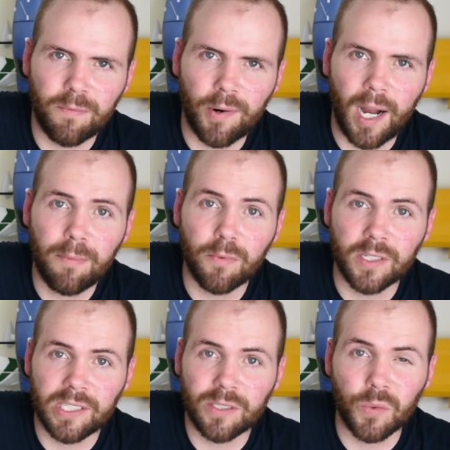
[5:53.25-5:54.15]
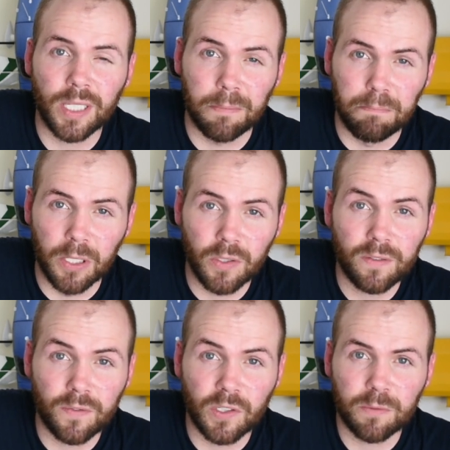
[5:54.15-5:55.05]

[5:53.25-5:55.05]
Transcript: prop, which isn't really built for